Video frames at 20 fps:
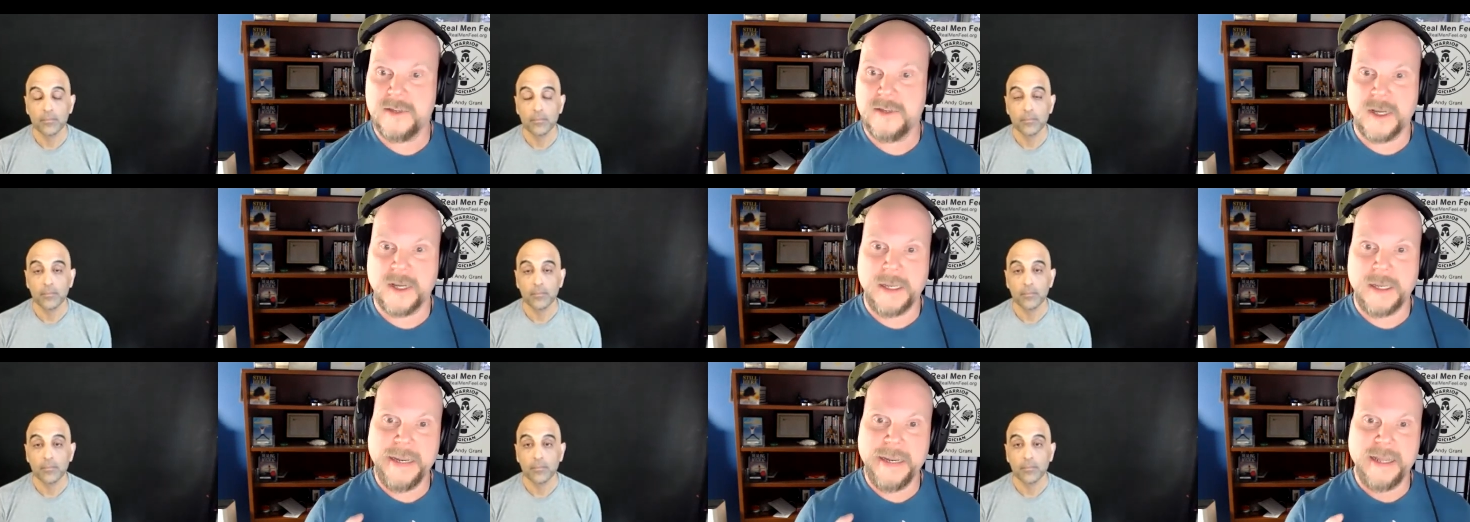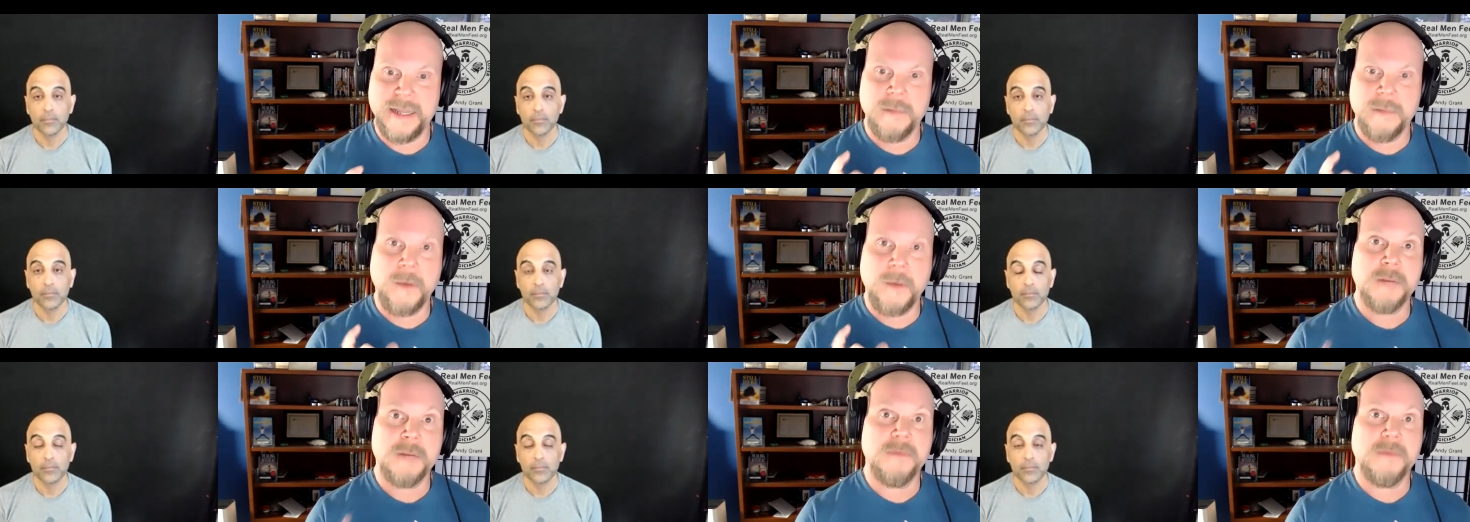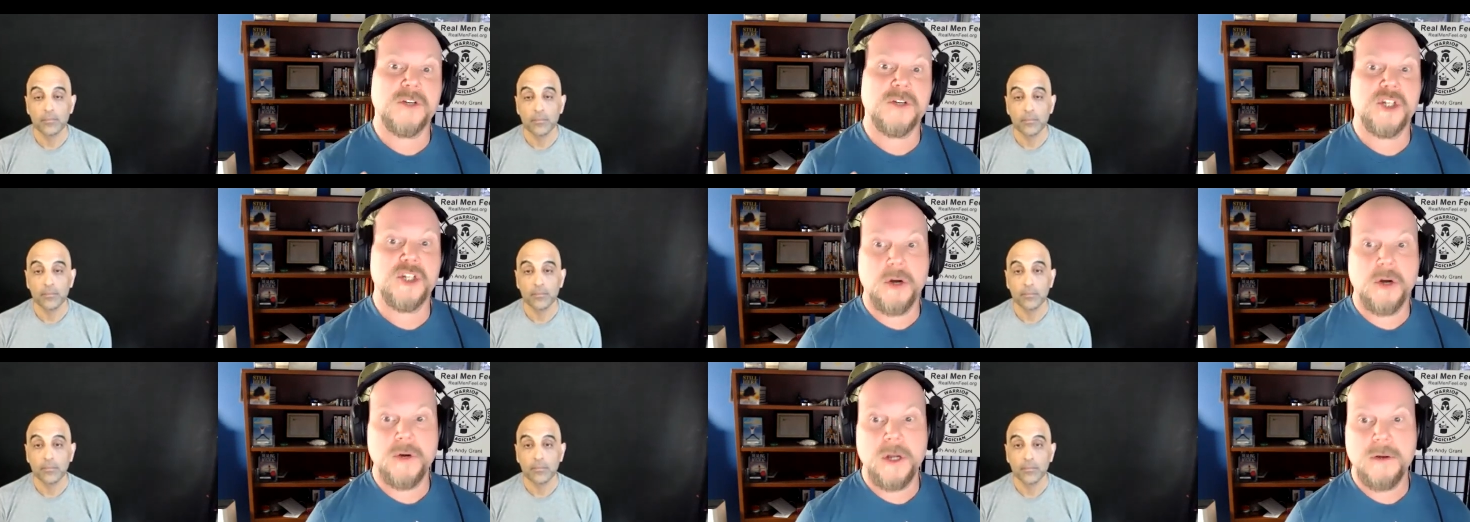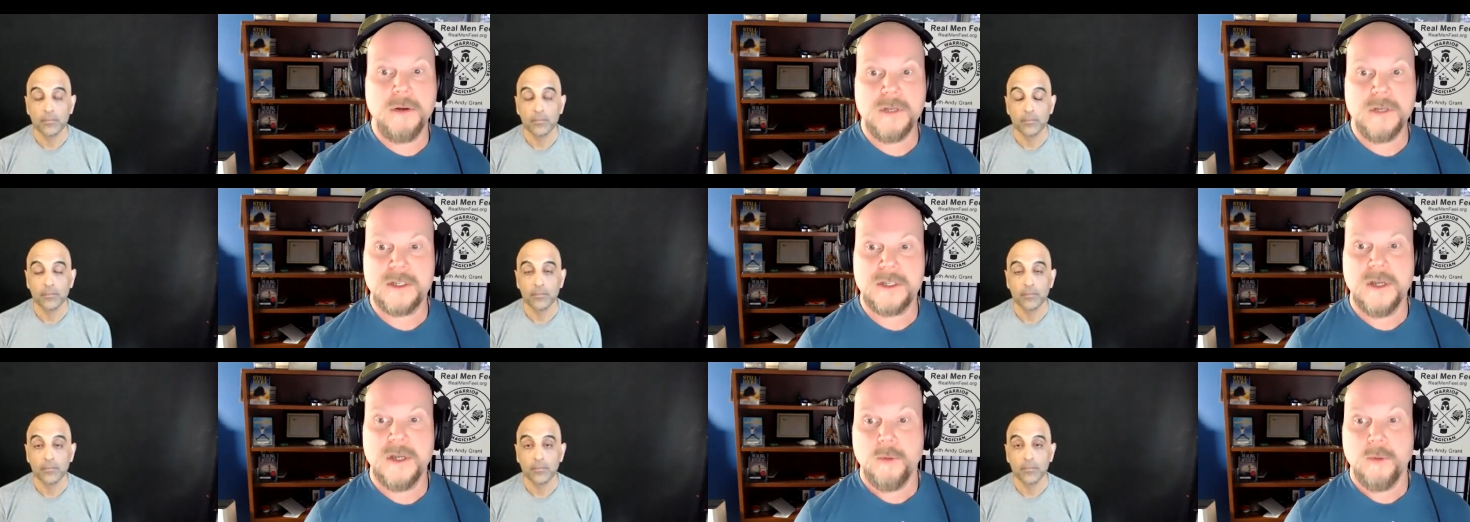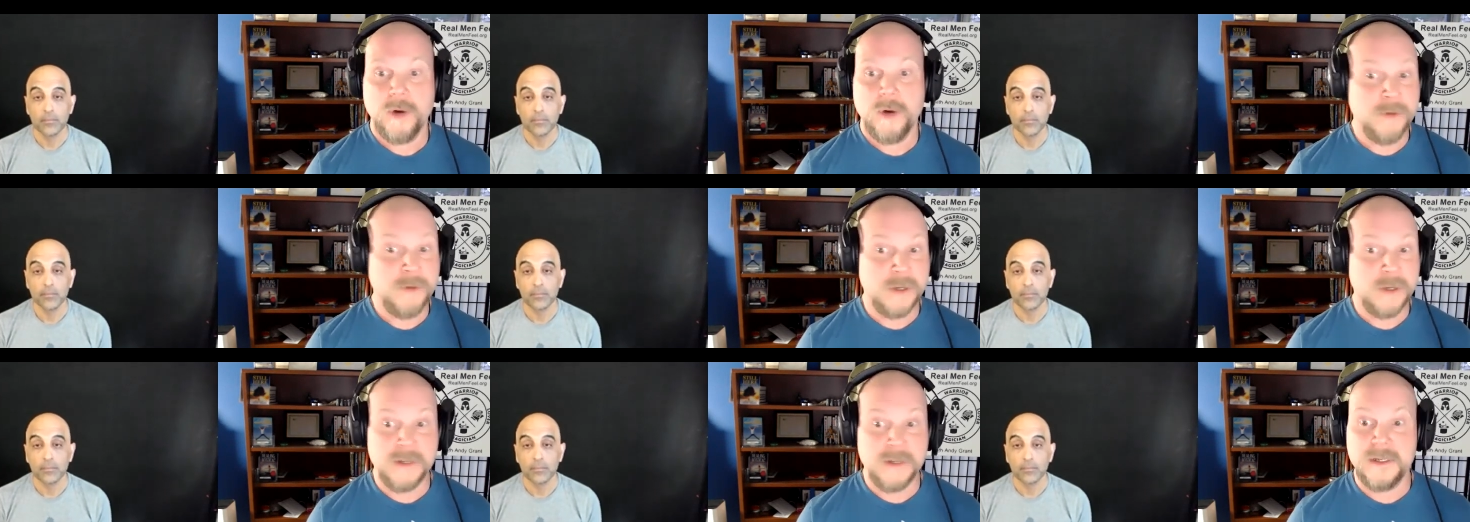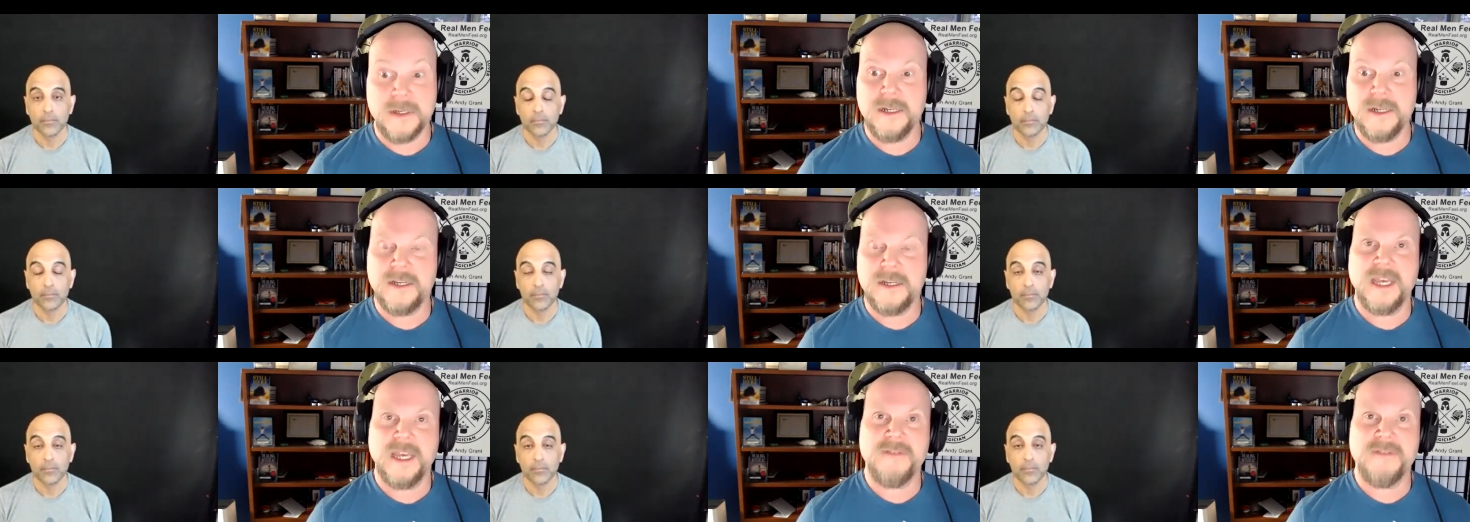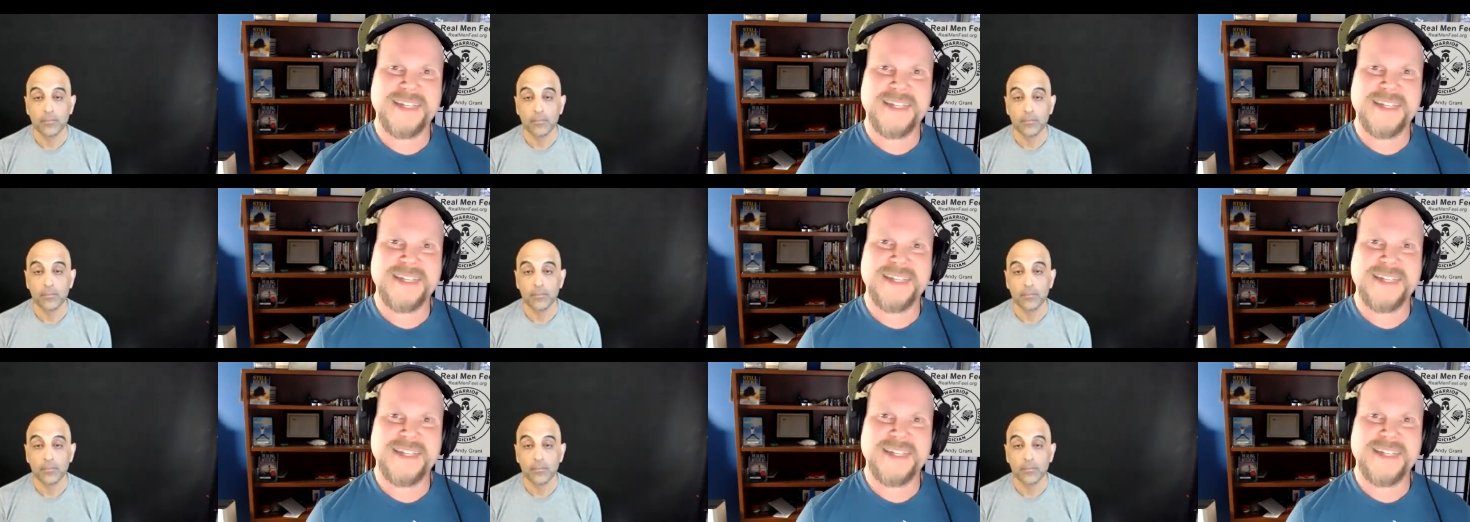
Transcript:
Speaker 1: There's a link at the bottom of the show notes, wherever you're listening, to give